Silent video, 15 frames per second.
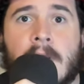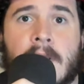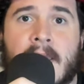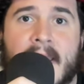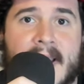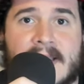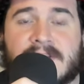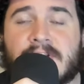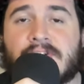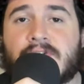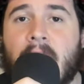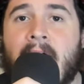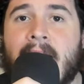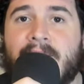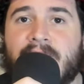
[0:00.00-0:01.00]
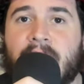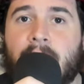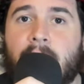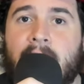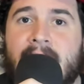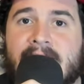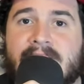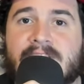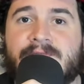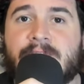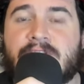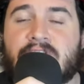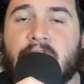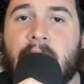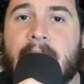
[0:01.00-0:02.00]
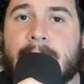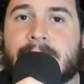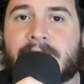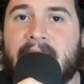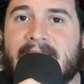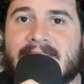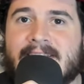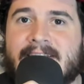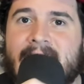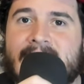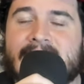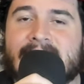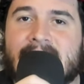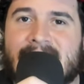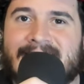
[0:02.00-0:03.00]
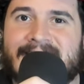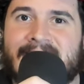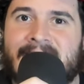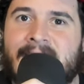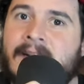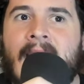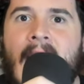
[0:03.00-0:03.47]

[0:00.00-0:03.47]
as a driver that races for Joe Gibbs Racing next season.